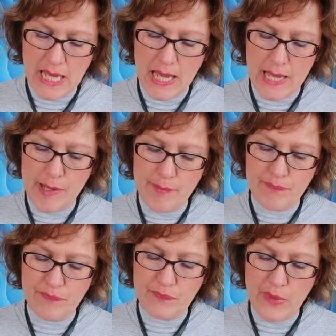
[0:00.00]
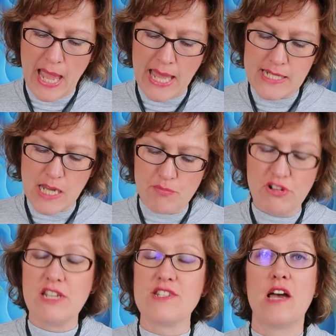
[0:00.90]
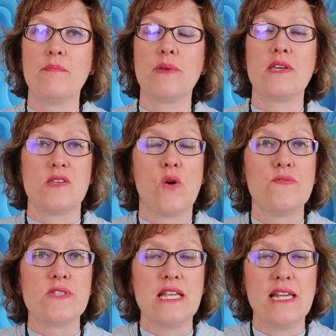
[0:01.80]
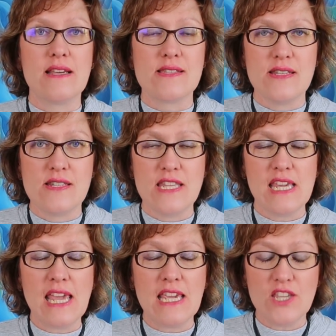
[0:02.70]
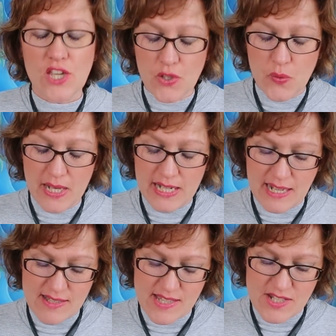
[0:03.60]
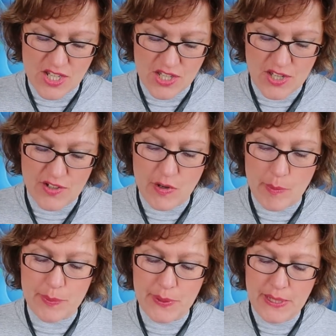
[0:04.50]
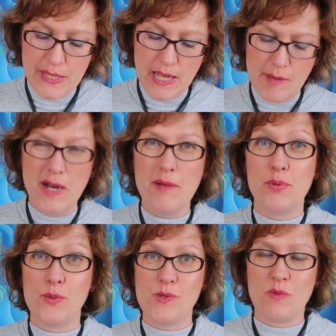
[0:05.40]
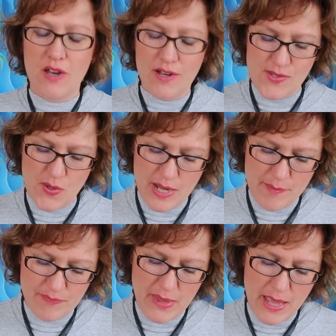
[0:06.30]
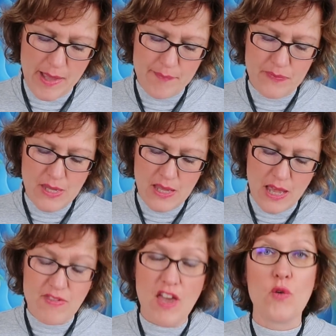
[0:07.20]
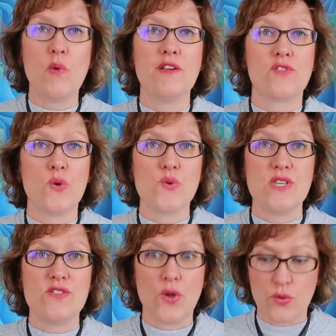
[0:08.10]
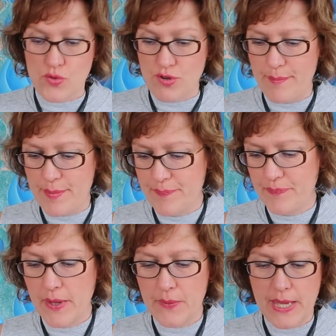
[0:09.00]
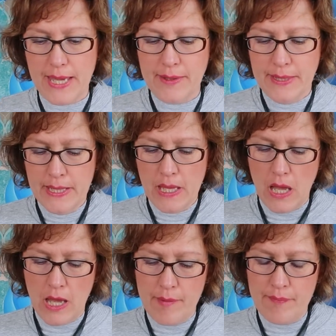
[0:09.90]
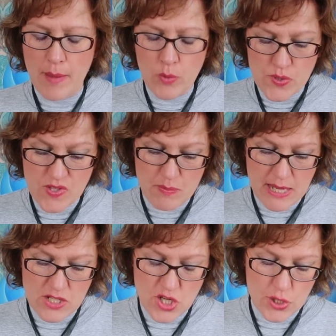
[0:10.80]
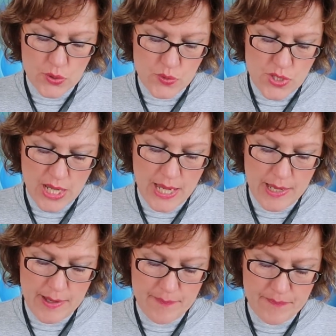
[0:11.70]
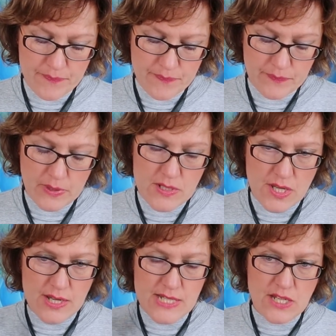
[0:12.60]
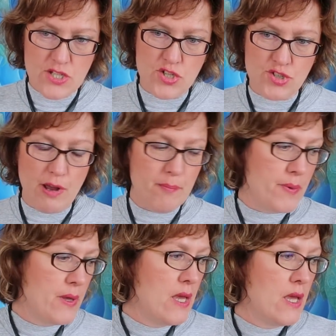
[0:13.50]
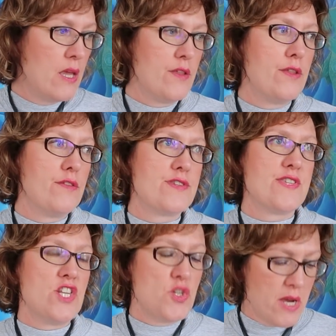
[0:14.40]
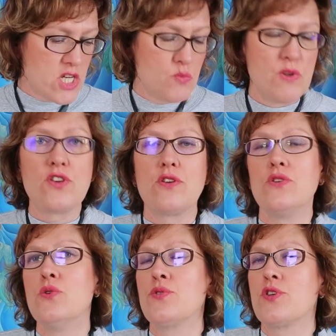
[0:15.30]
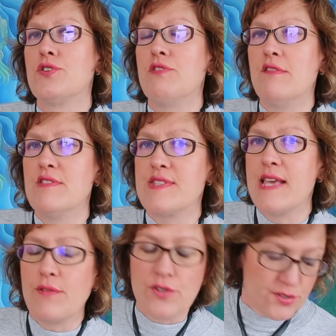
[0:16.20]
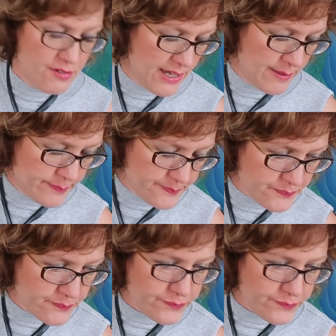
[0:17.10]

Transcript: And I bring it up because it obviously links into the EU, it links into Europe. I might pull some cards on it. And the other one, of course, is Donald Trump. Okay. I'm also being told, tied into Trump, the situation with North Korea and South Korea,